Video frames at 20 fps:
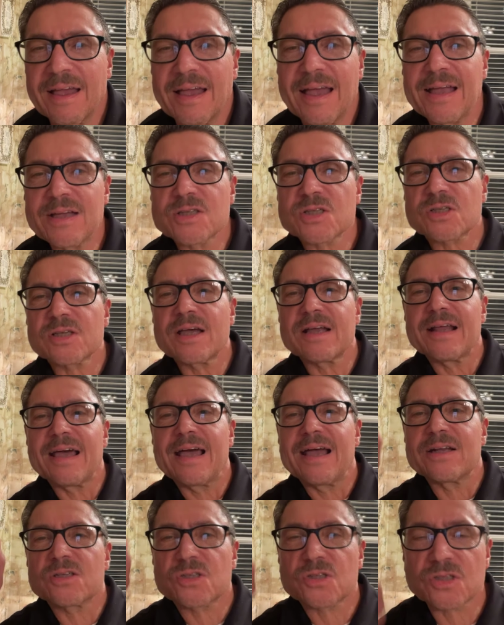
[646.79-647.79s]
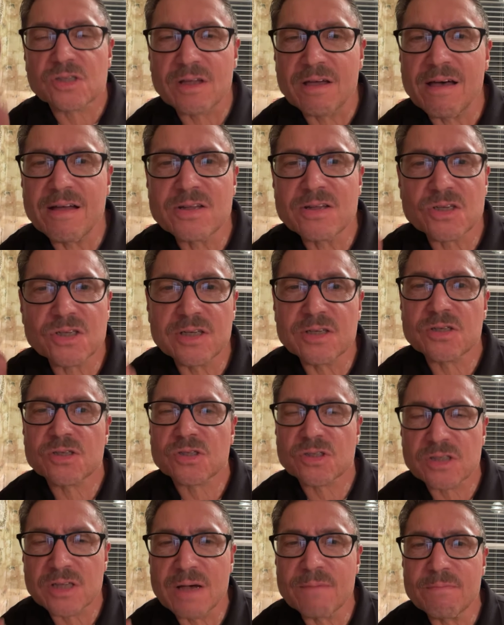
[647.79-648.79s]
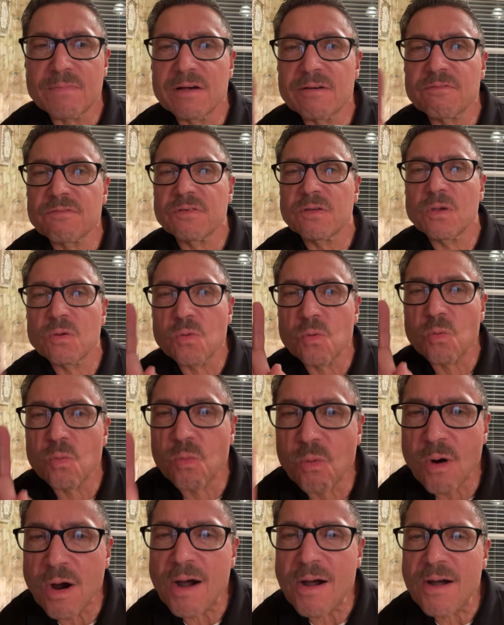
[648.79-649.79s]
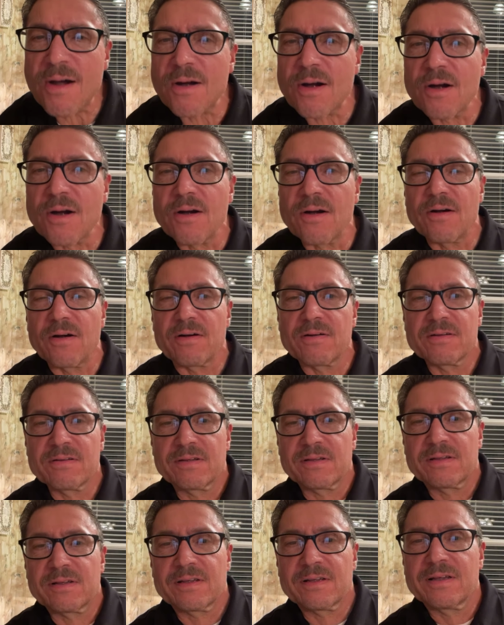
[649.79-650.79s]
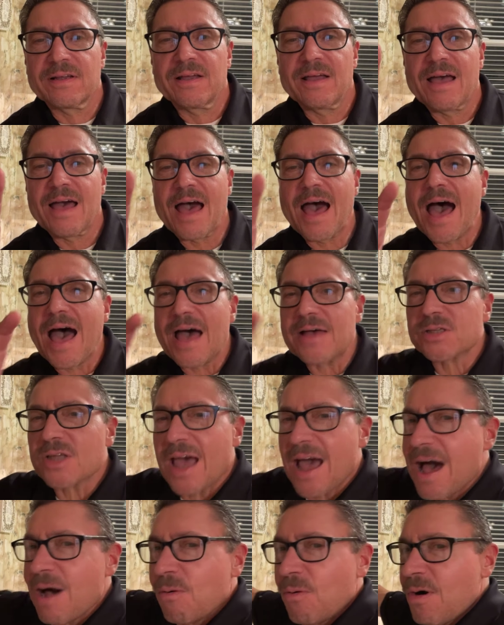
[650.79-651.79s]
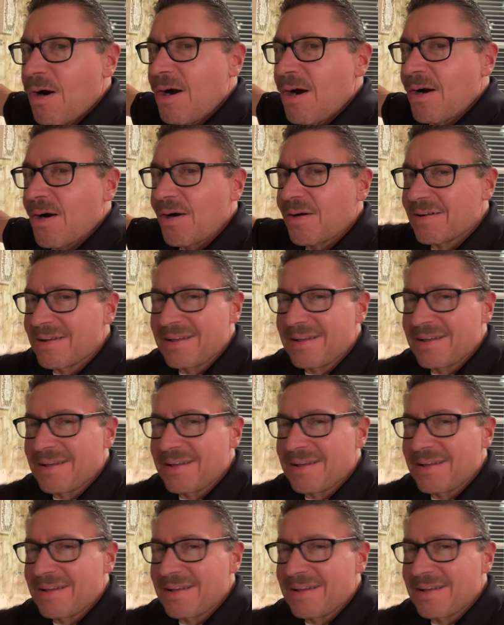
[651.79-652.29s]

He said, and such as some of you were. Say I were.